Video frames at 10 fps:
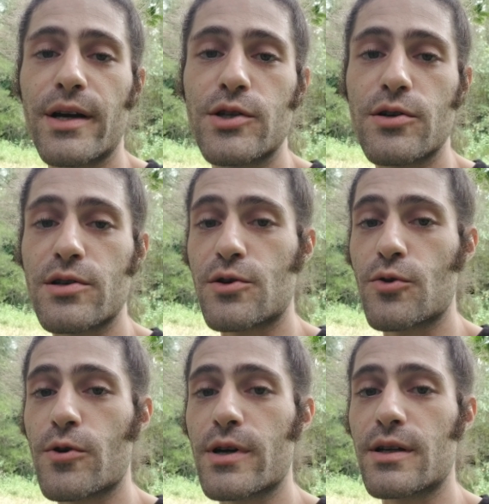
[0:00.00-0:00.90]
sure to
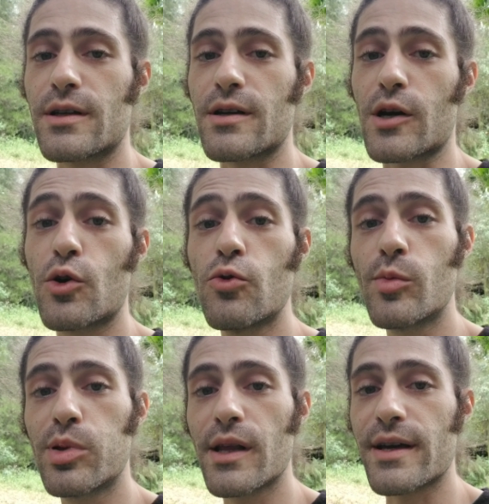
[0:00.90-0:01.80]
store it in a cool
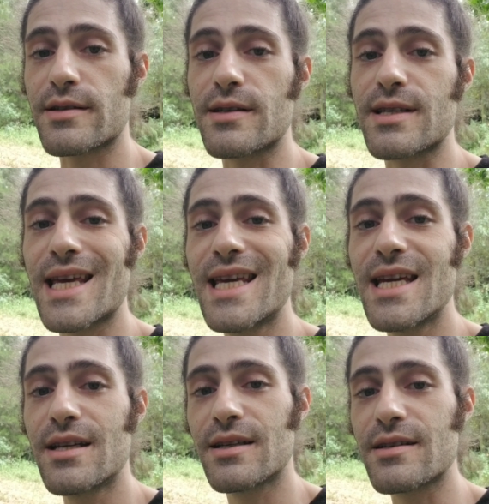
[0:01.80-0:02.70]
place, because
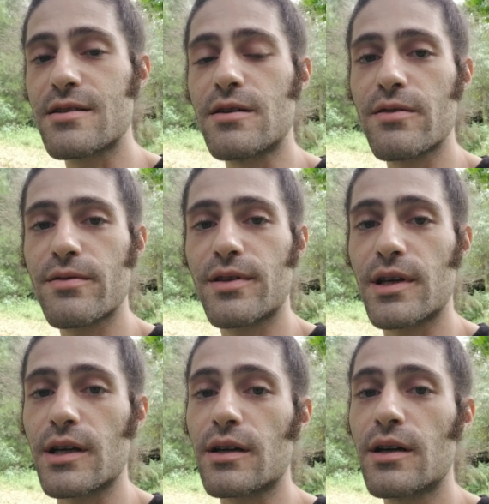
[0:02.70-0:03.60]
heat is another
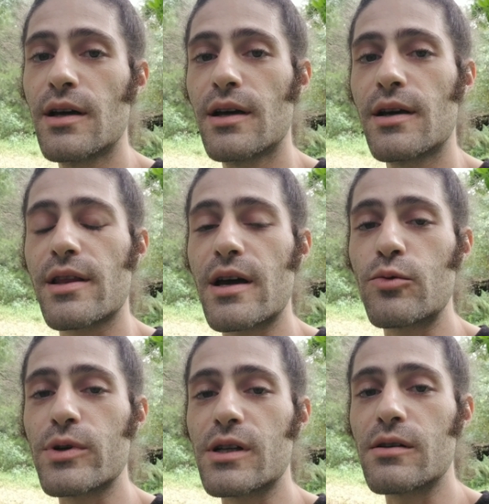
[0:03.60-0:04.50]
thing that
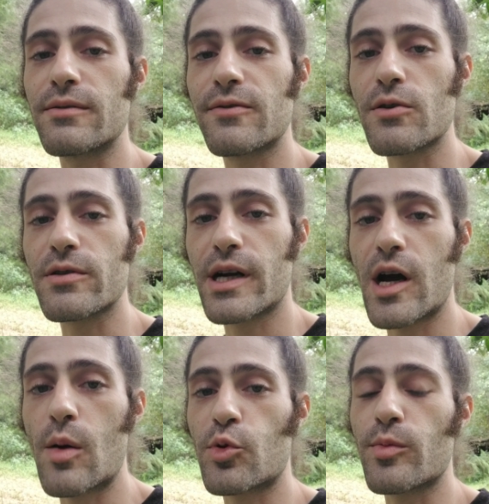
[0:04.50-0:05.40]
will further
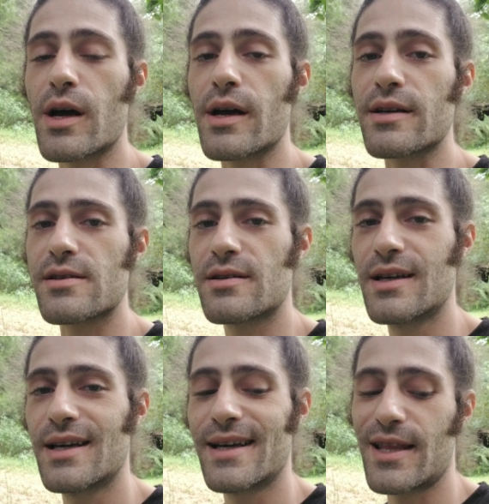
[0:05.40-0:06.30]
compromise
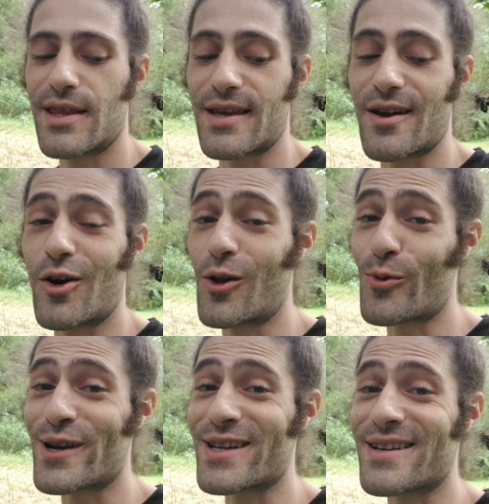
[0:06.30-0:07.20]
the
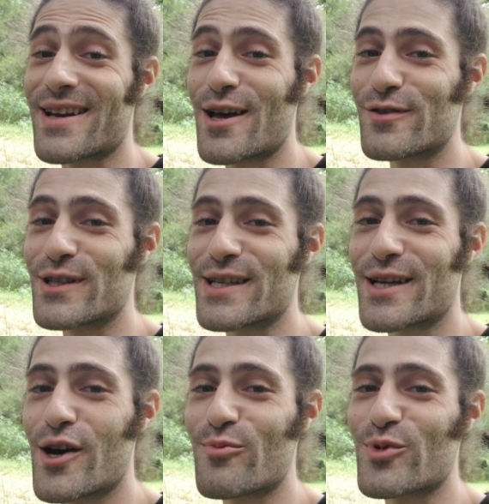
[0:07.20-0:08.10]
already heavily
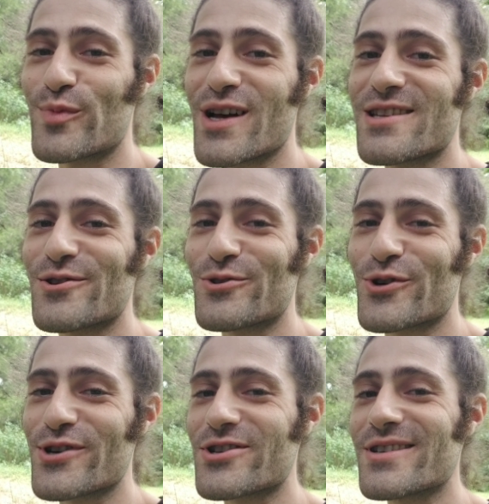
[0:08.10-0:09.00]
compromised
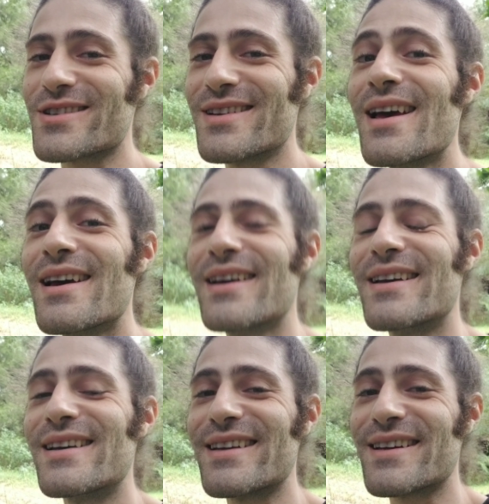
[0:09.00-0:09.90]
nutrition
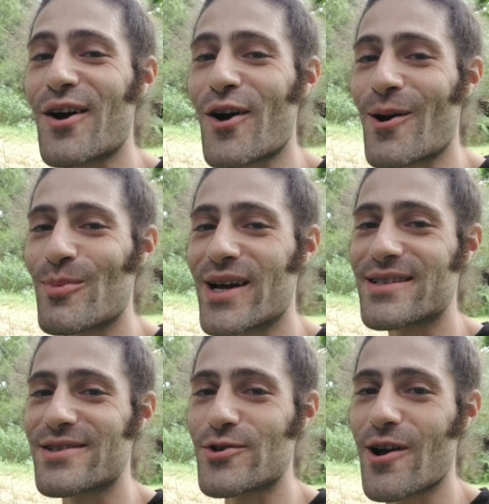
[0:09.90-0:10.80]
in our
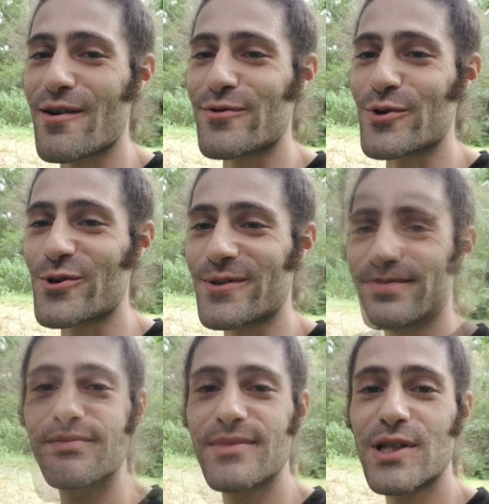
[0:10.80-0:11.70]
pet's dry food.
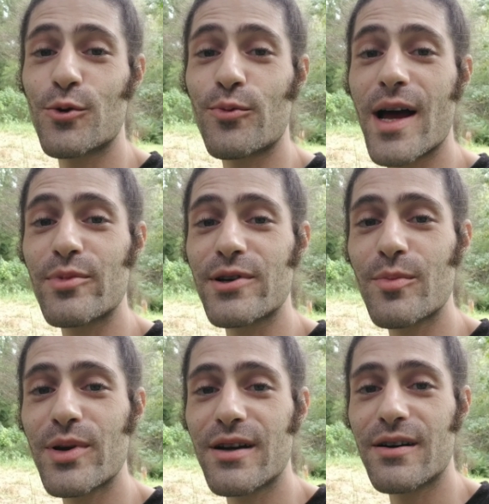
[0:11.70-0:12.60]
To wrap it
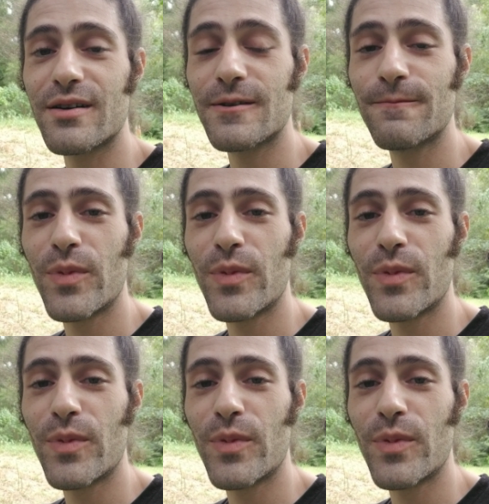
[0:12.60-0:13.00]
up here,